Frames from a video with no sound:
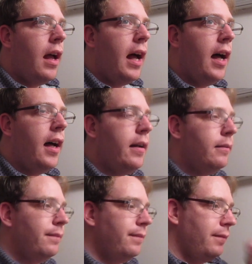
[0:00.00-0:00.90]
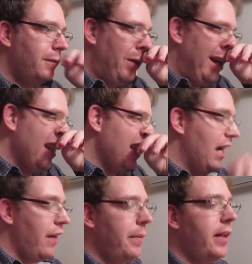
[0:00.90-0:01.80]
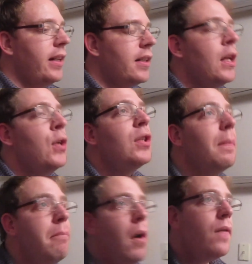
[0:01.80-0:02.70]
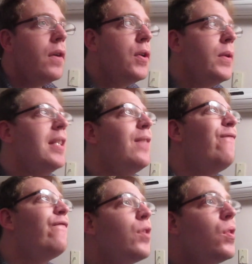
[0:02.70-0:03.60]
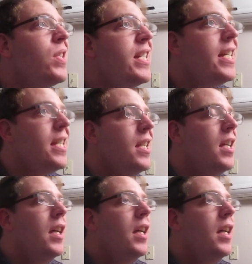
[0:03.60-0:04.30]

um, we had a staff meeting. So tomorrow is Friday,